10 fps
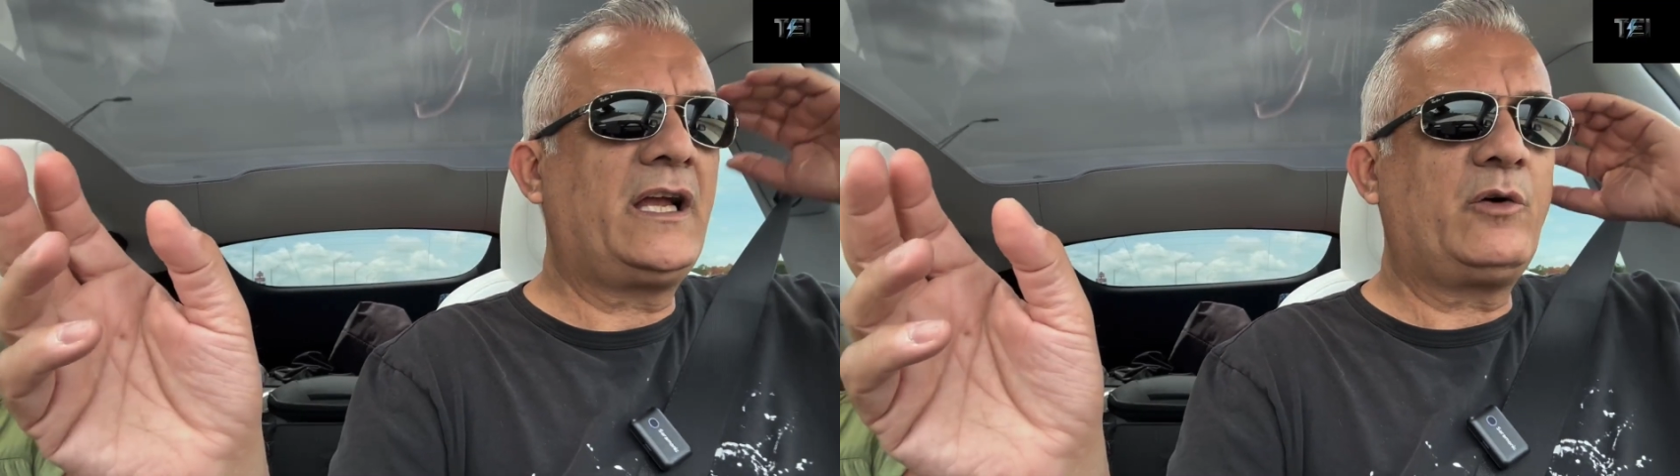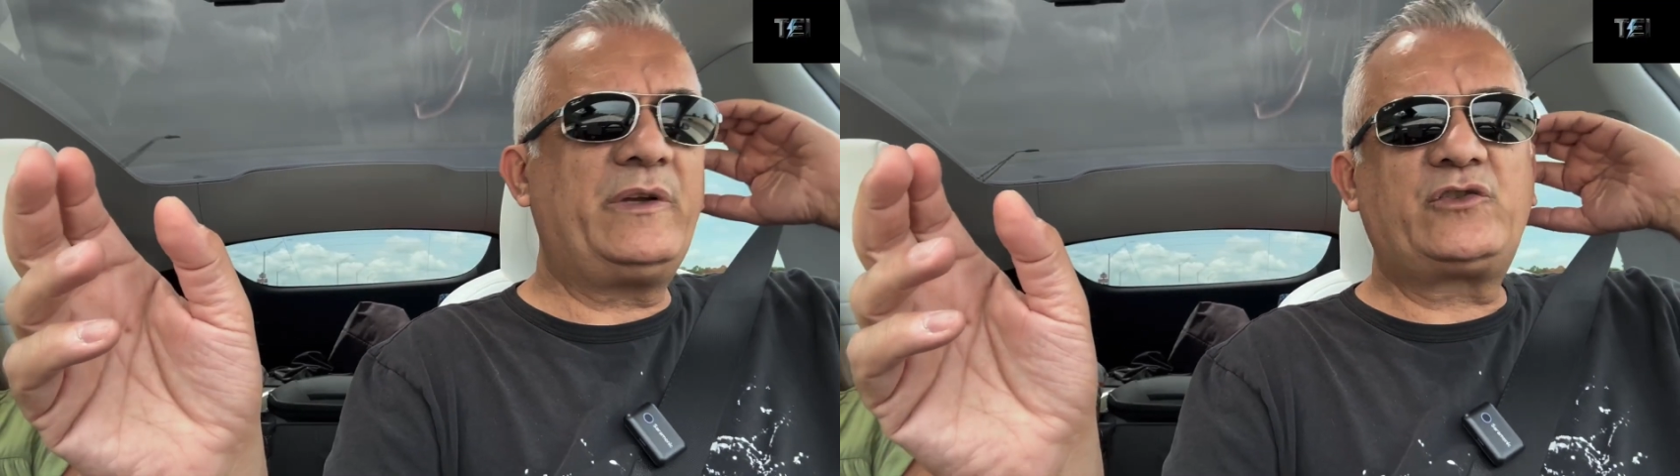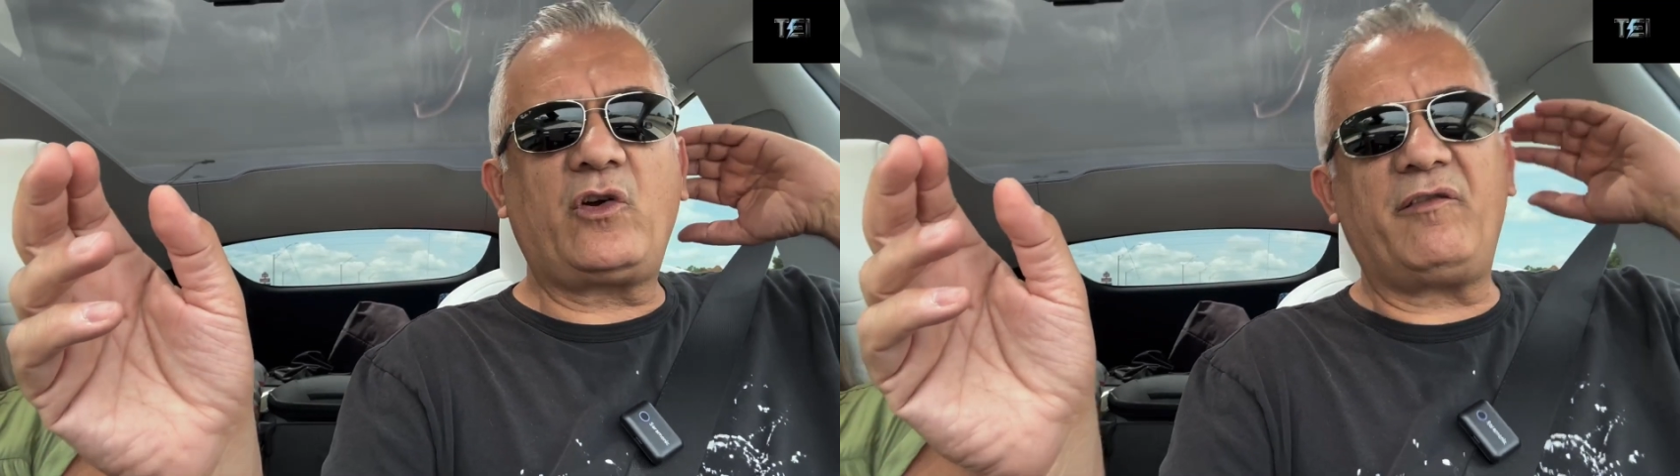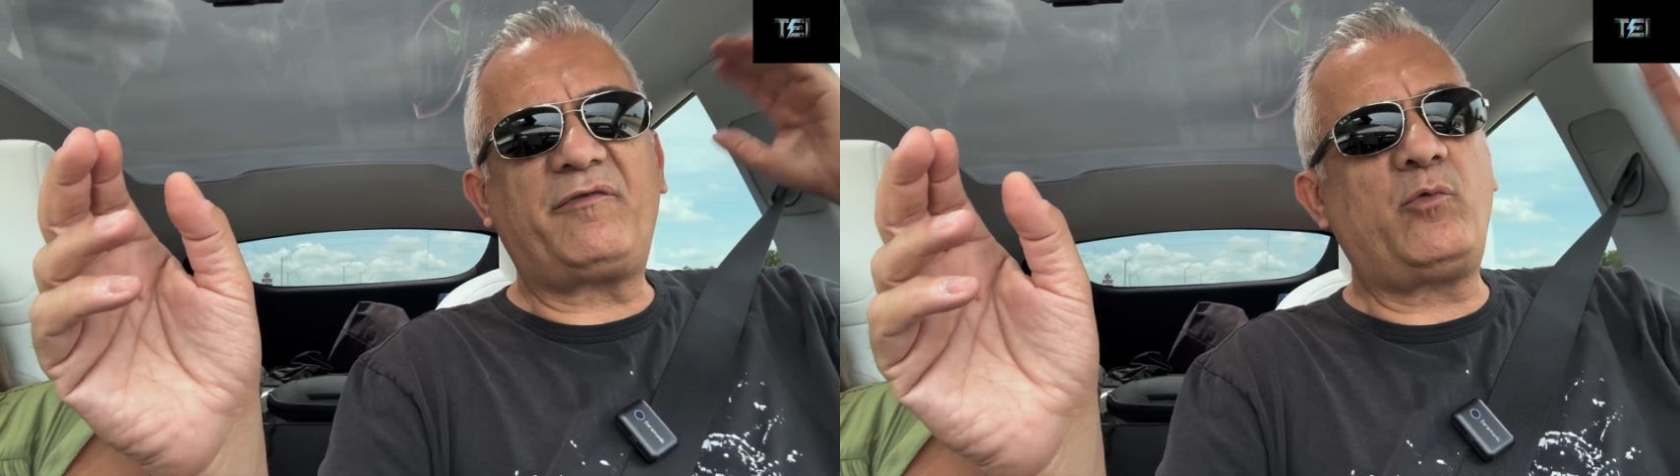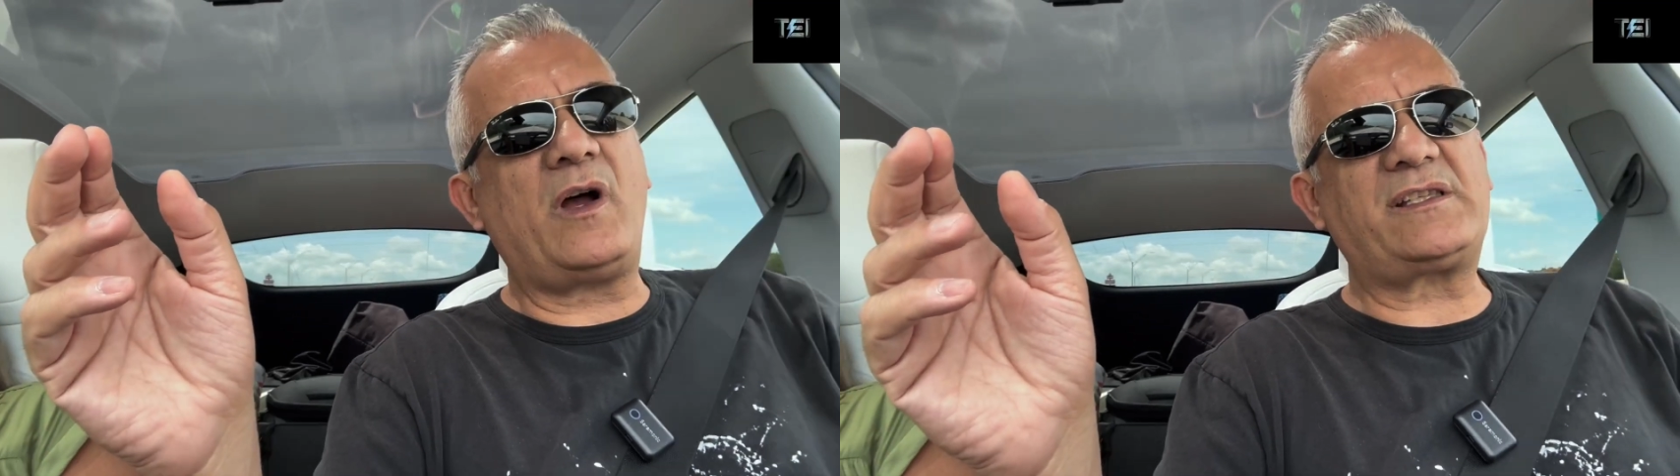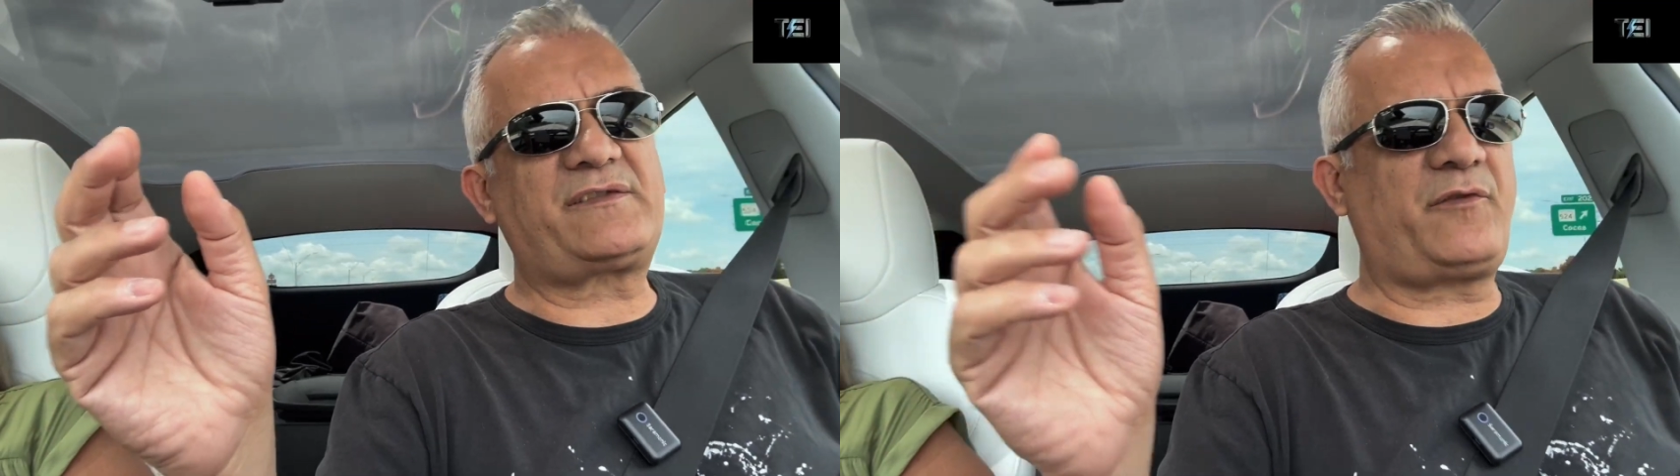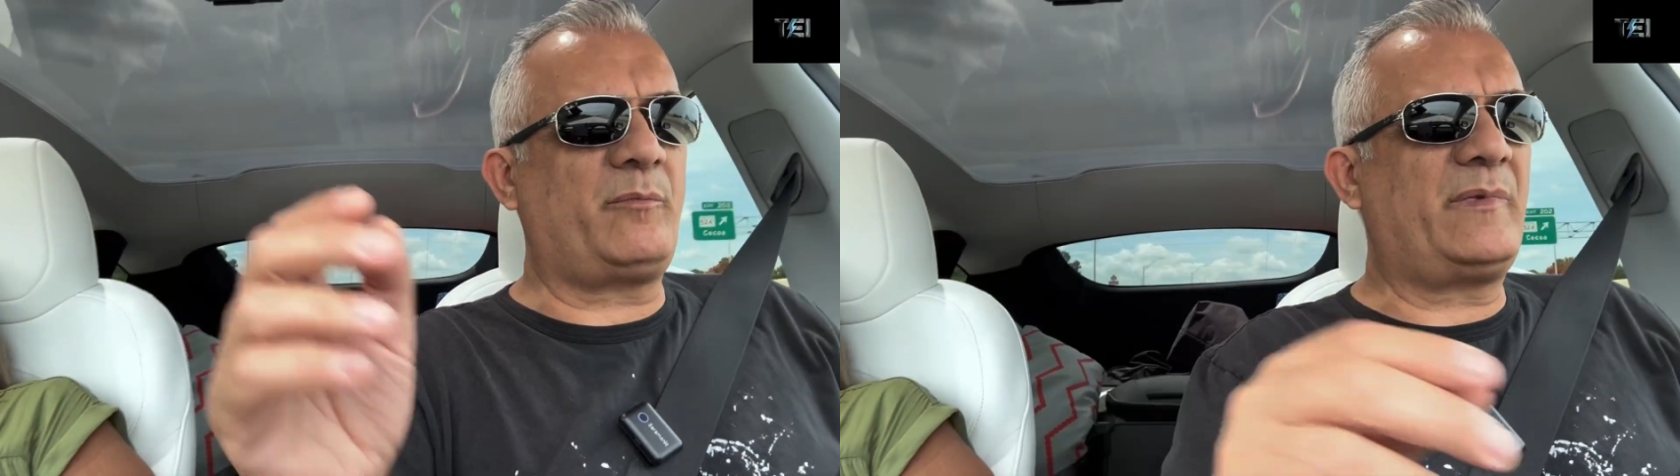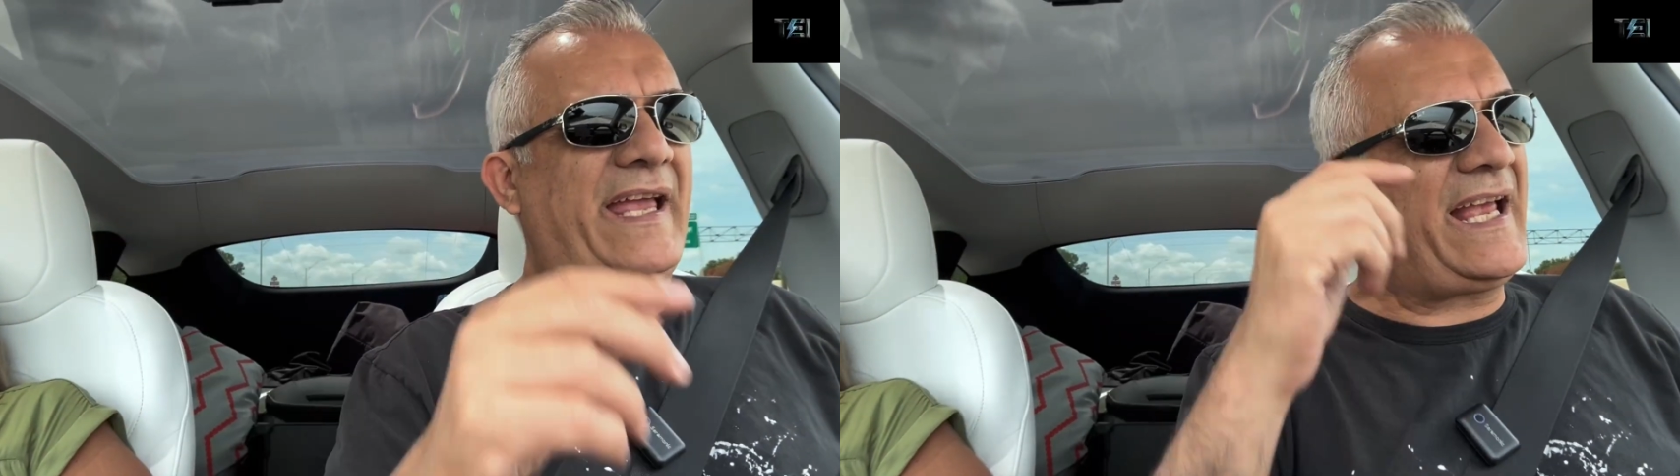We drove once
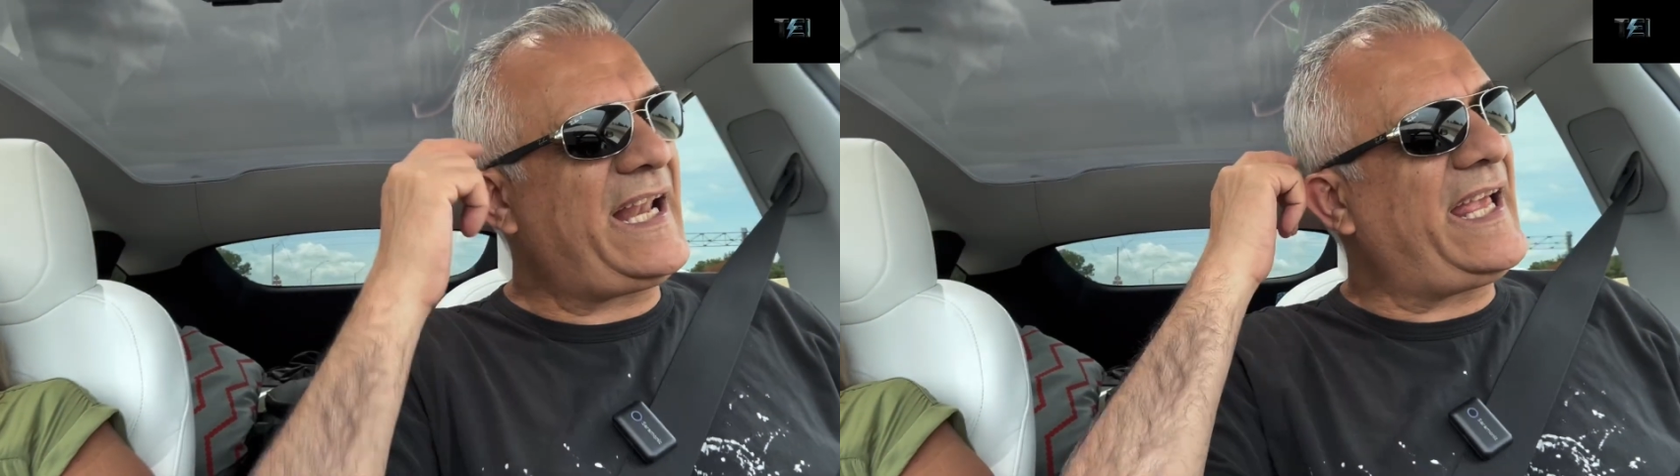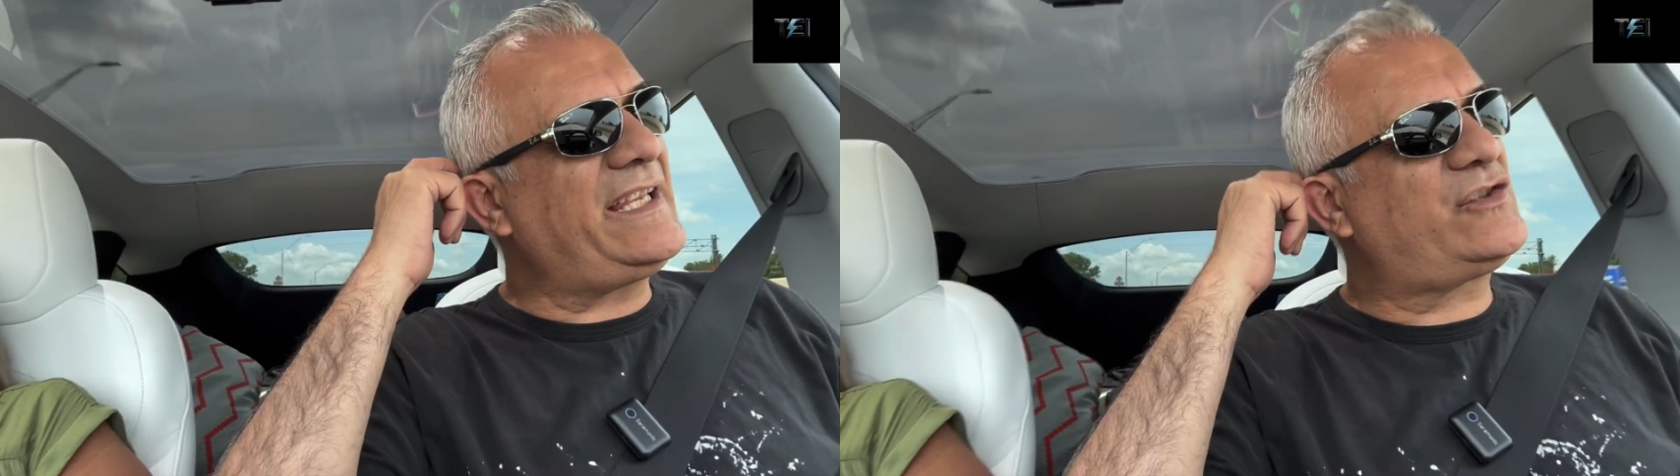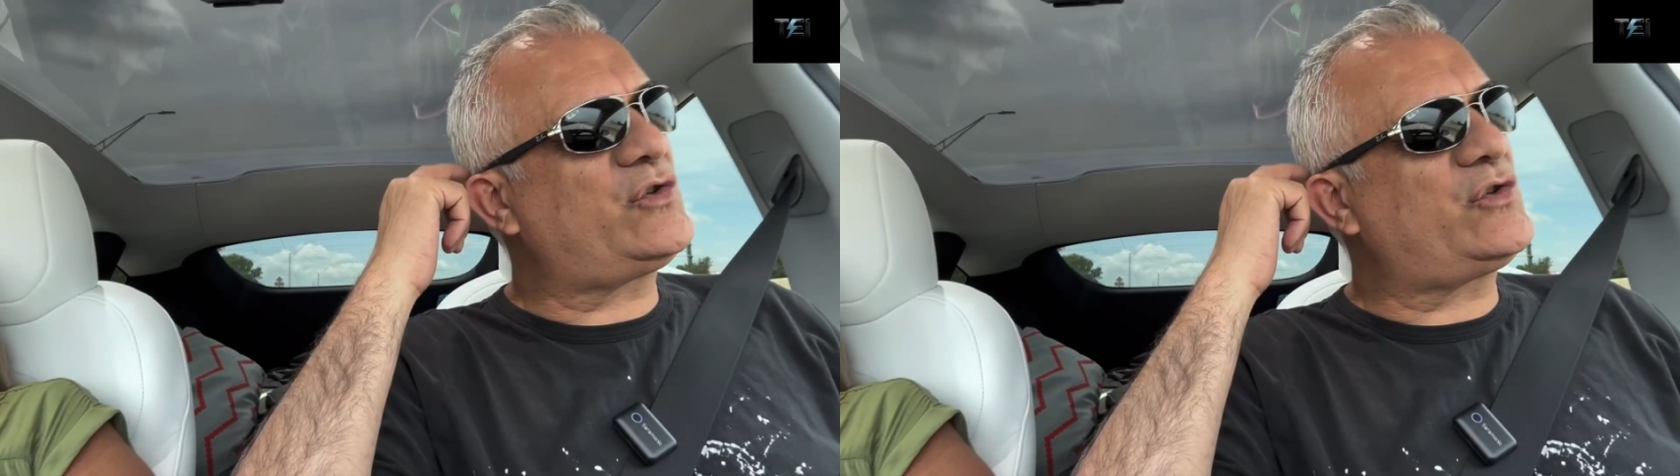from LA